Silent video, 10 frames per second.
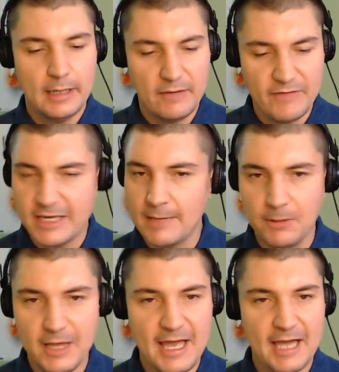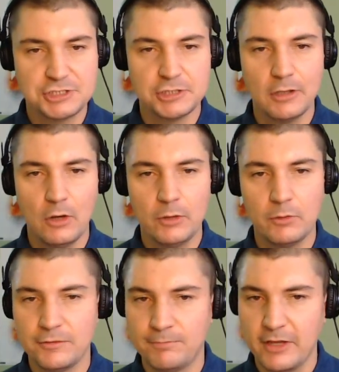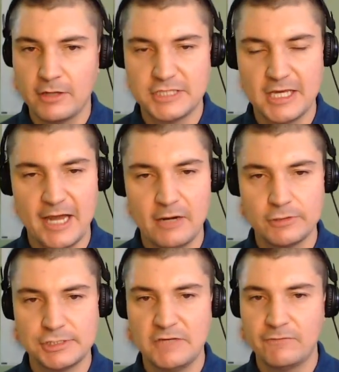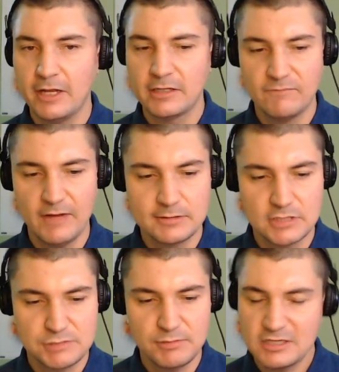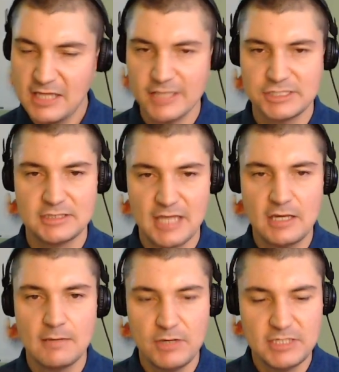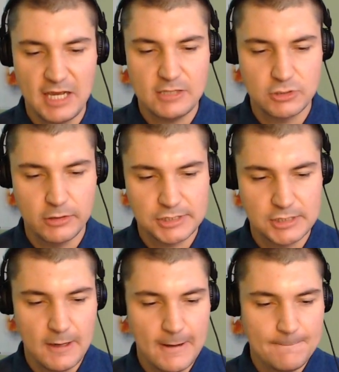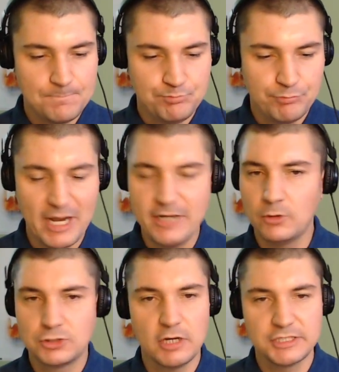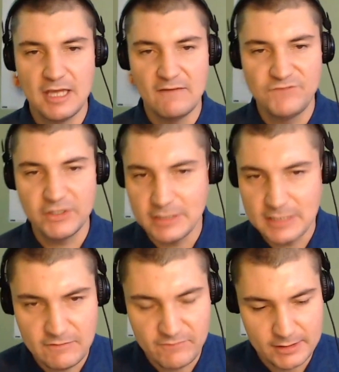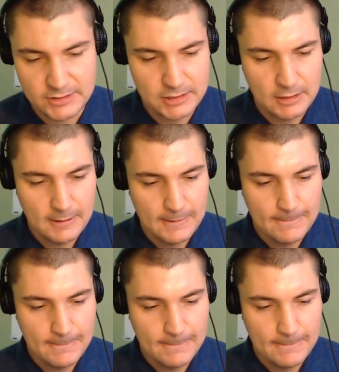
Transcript: Uh, they get play action going with the players they got at receiver like Devonta Smith. Yes, they can be dangerous, but I don't trust that Philly defense.